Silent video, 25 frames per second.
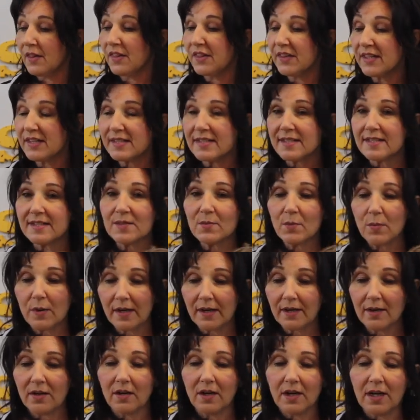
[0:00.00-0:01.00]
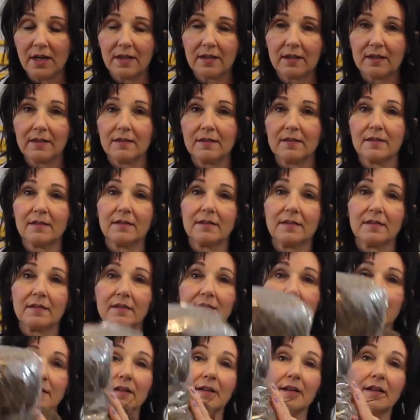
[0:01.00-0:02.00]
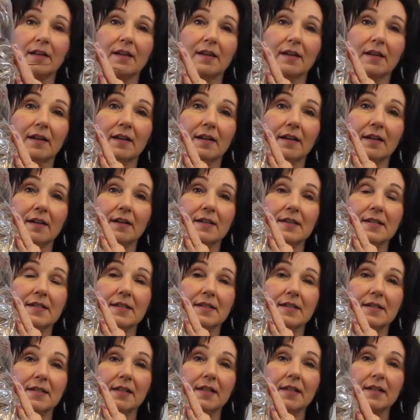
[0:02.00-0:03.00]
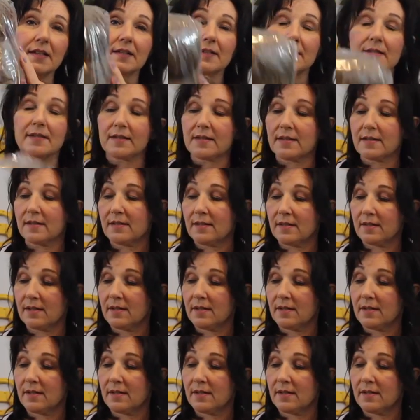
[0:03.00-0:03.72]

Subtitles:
this is what I got. 6